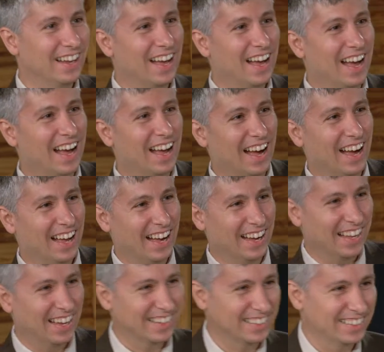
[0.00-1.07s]
And that's where
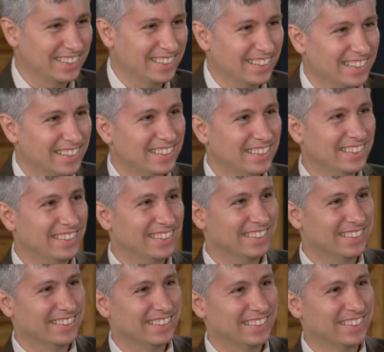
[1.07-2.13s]
uh, Thrive has
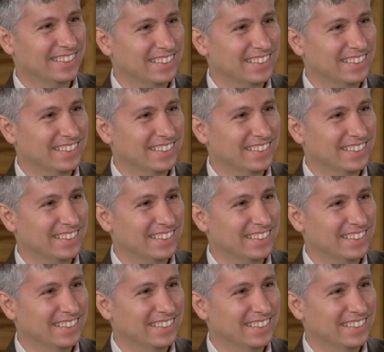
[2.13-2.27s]
really come